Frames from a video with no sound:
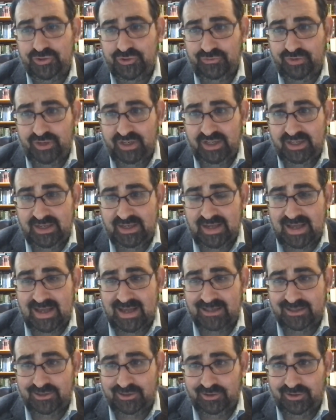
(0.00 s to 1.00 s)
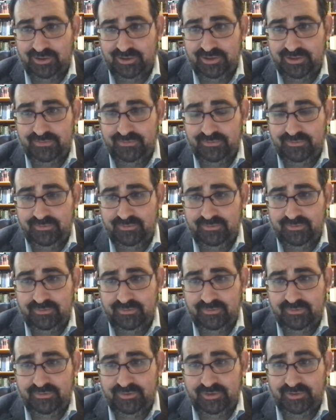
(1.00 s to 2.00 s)
those three actors,
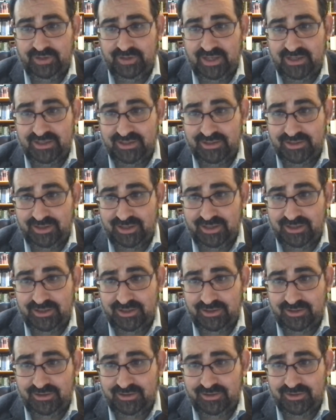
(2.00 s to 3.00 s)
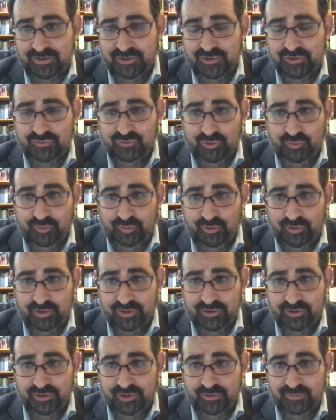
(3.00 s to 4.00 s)
the legislatures, the school
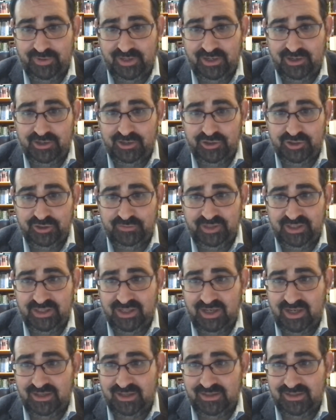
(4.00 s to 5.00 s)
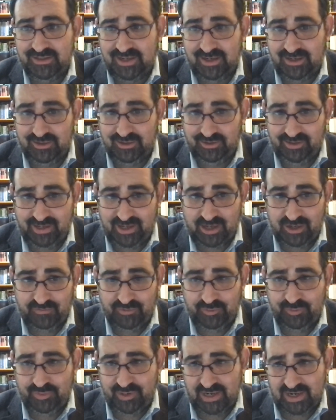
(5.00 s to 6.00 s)
boards, or the parents, should be cut entirely
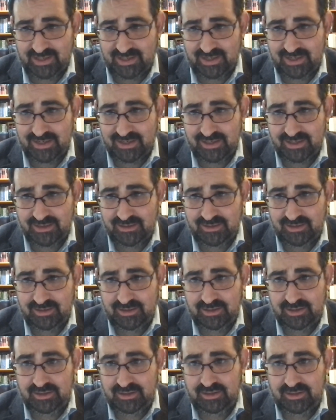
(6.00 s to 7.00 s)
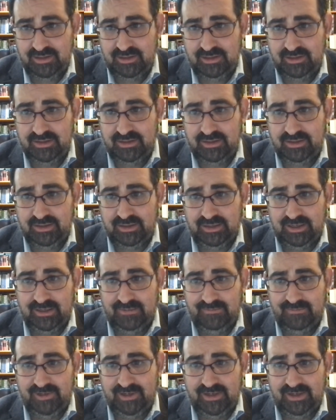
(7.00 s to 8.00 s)
out of the process.
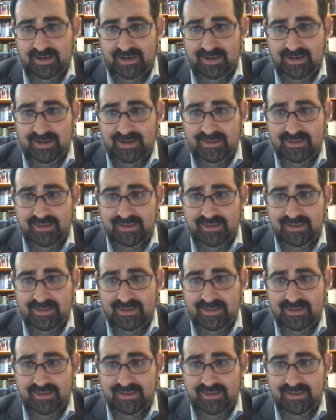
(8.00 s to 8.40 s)
Um, and,